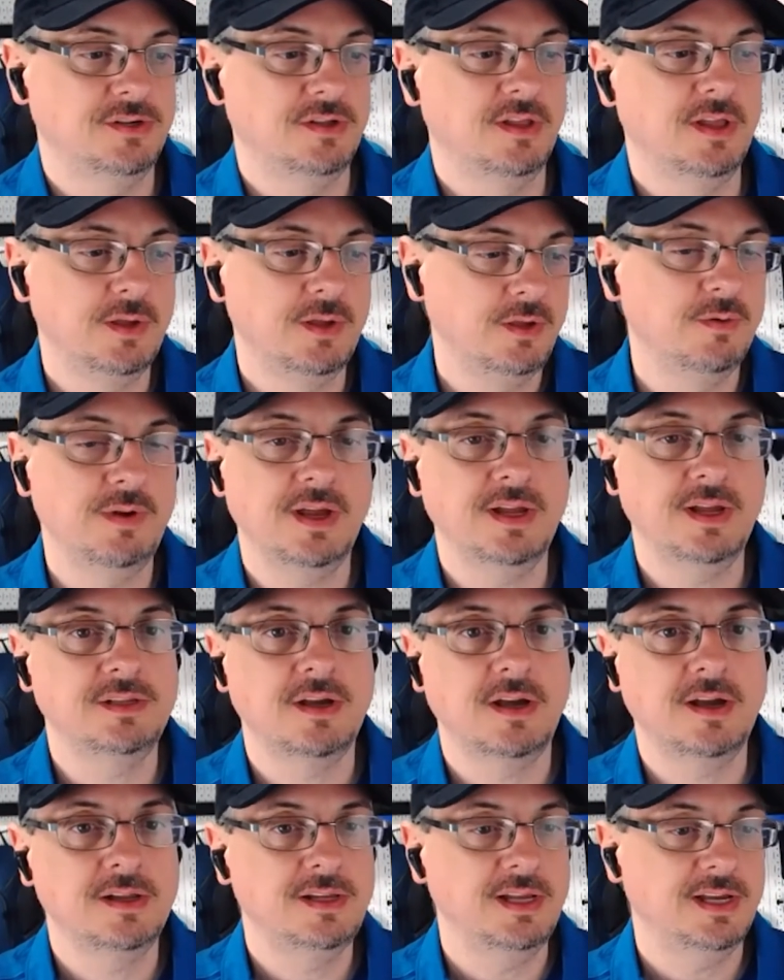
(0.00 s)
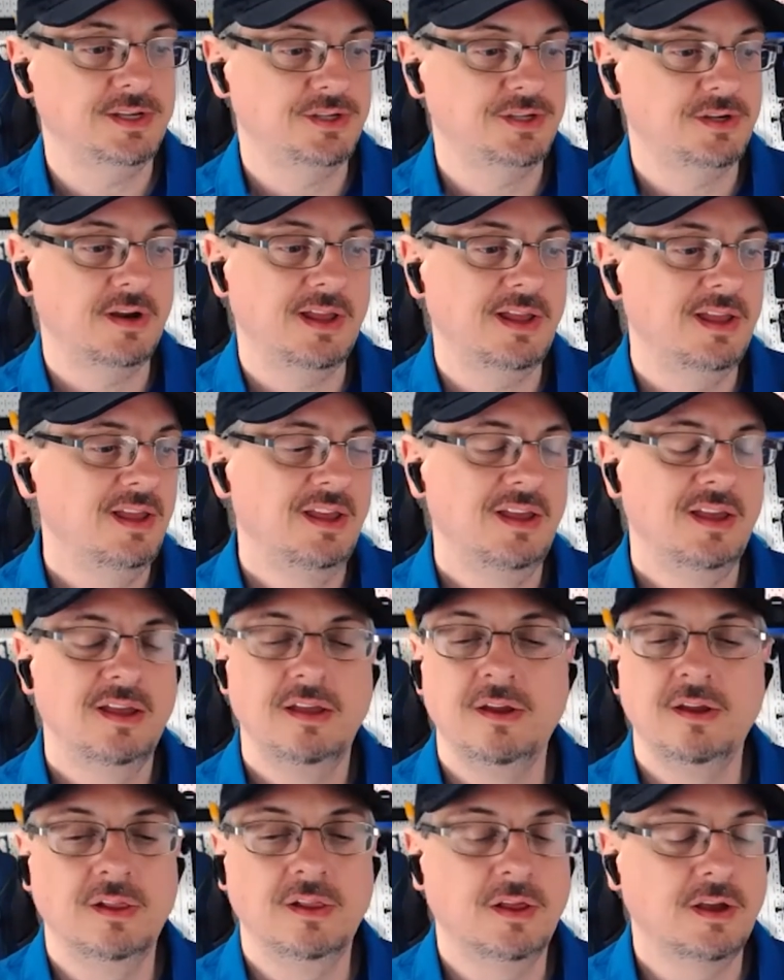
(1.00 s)
Like you and I talked yesterday,
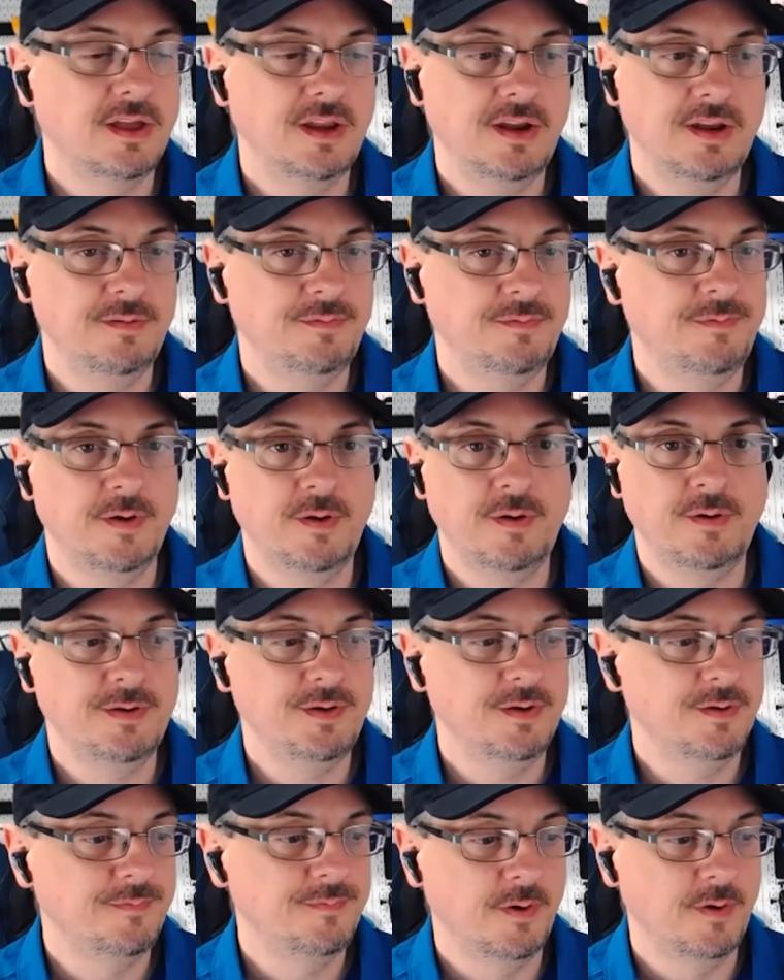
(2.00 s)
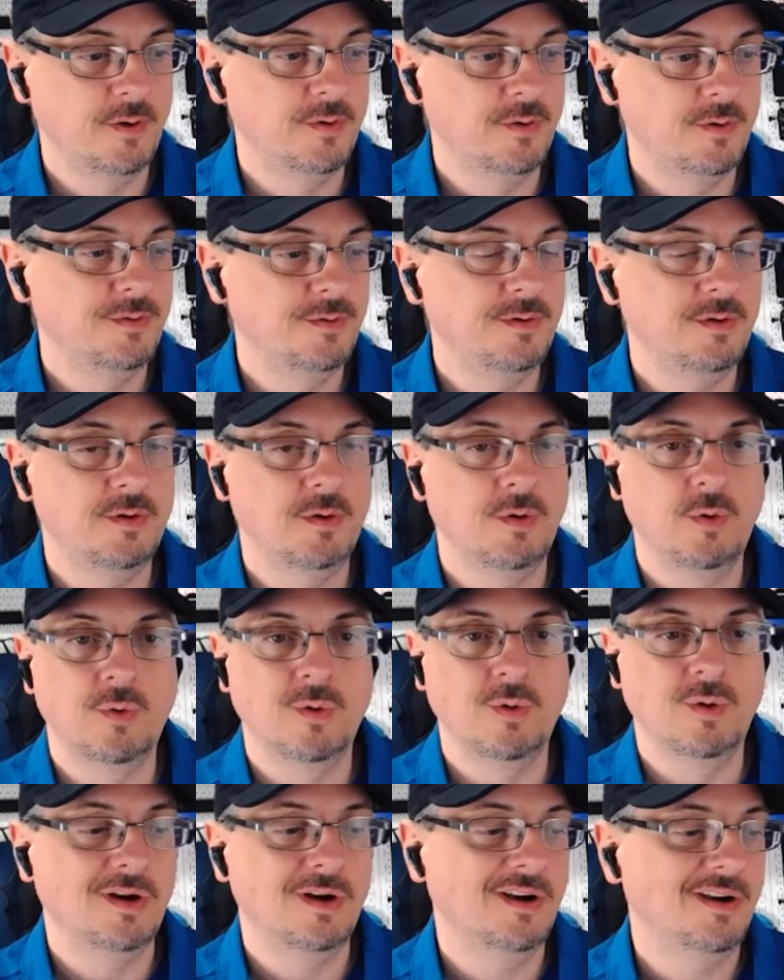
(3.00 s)
you're looking at a photo on your phone
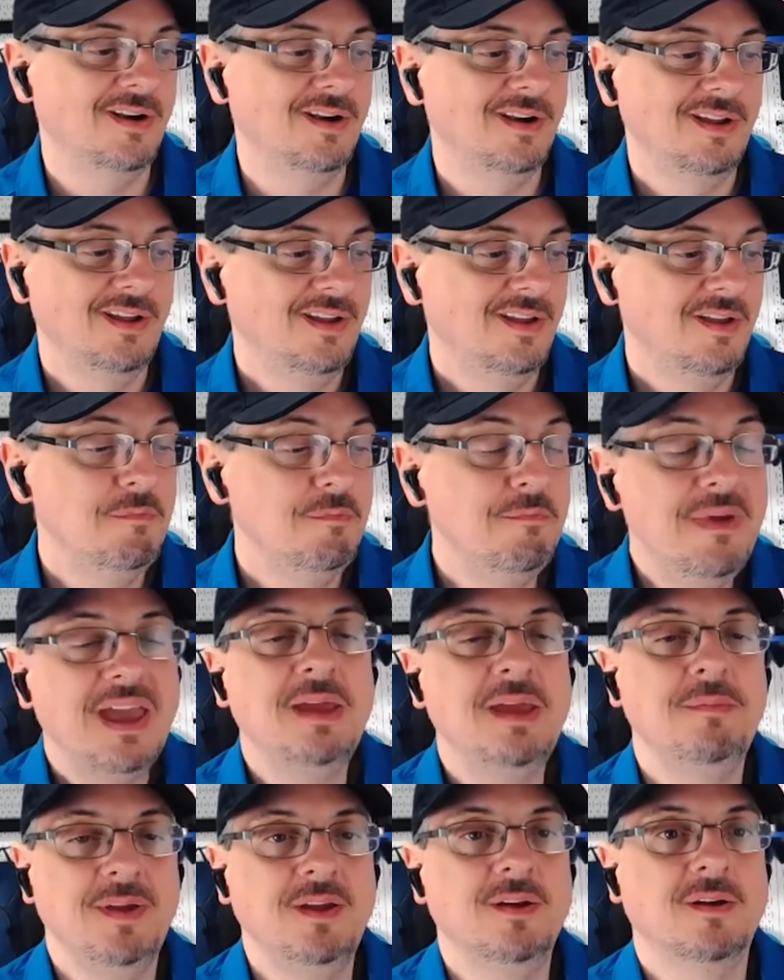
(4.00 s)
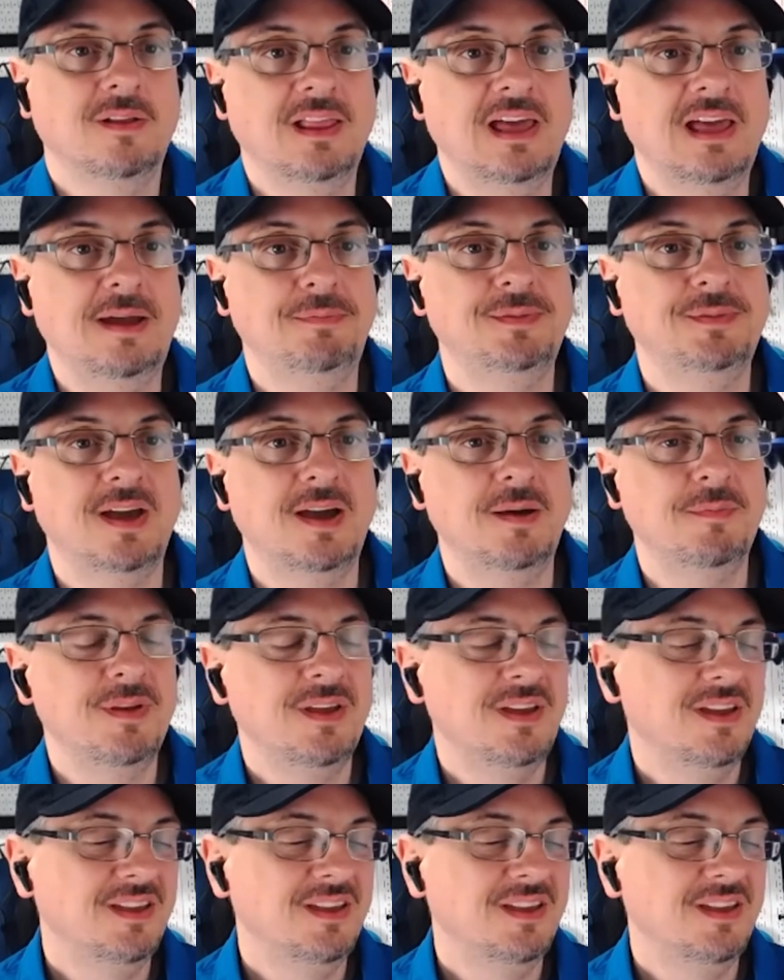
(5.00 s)
or maybe your laptop.